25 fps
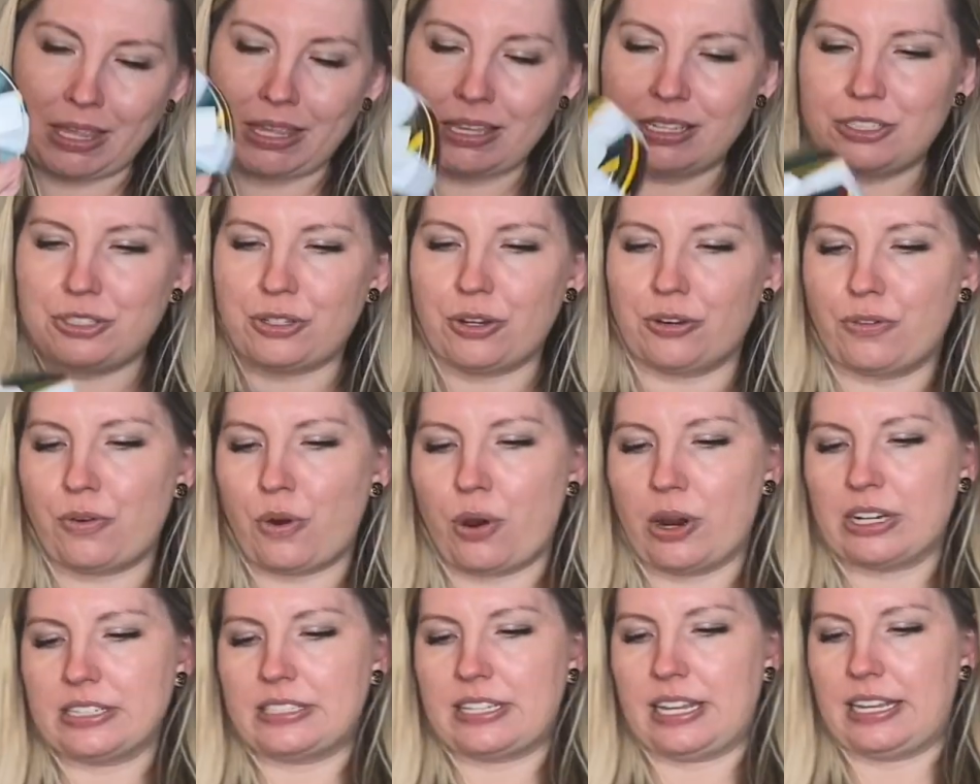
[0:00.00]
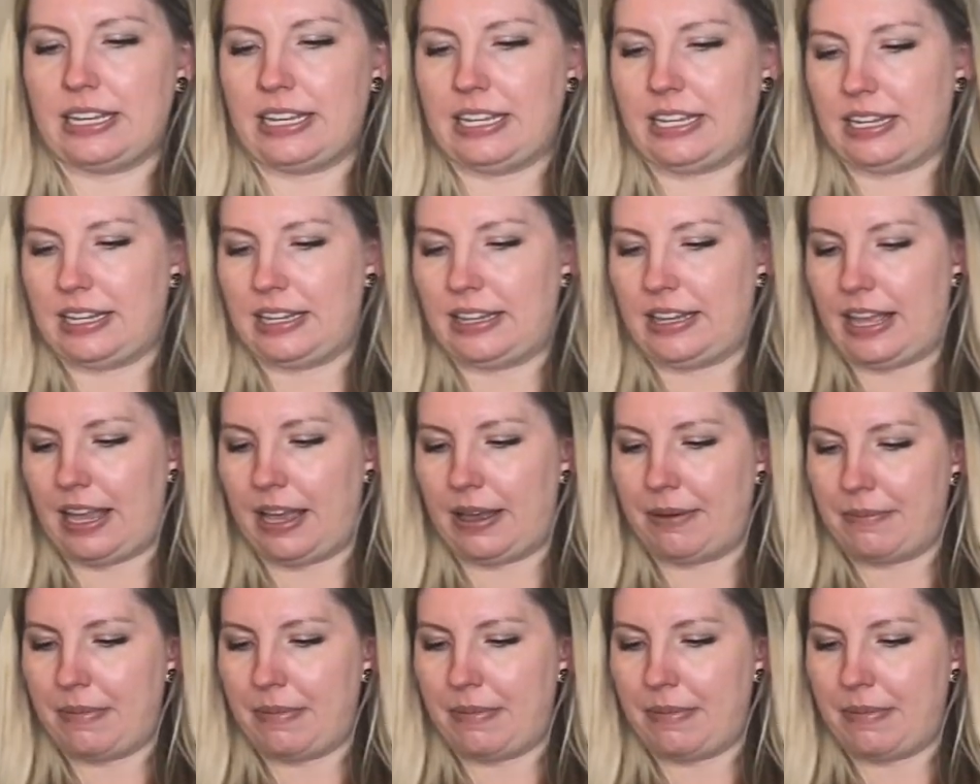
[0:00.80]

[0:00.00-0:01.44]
So of course I needed them.